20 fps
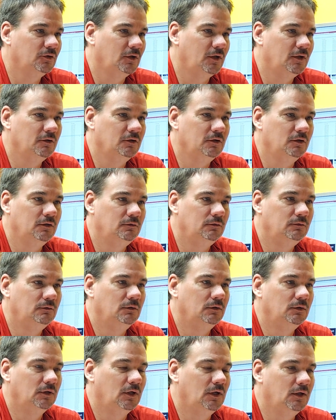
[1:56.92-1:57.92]
all the
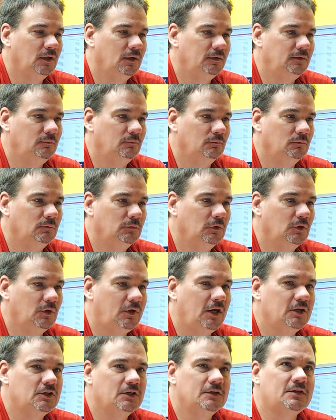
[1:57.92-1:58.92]

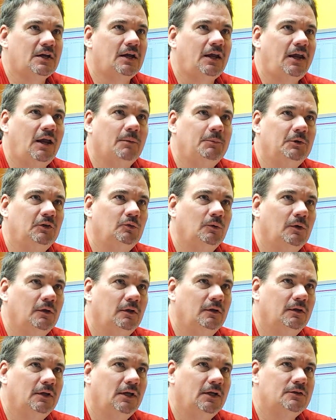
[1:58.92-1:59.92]
locations on campus,
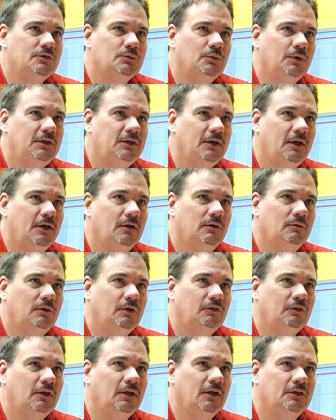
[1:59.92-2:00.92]
whether that's retail,
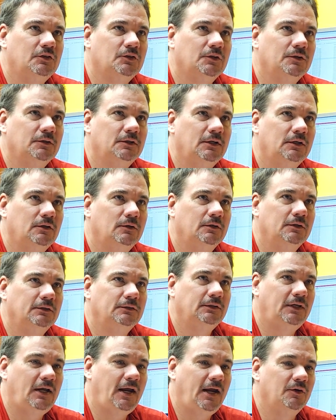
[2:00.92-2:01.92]
residential, or
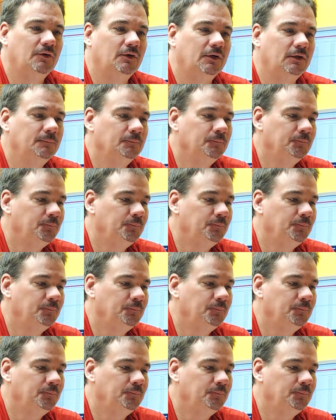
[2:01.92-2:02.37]
catering.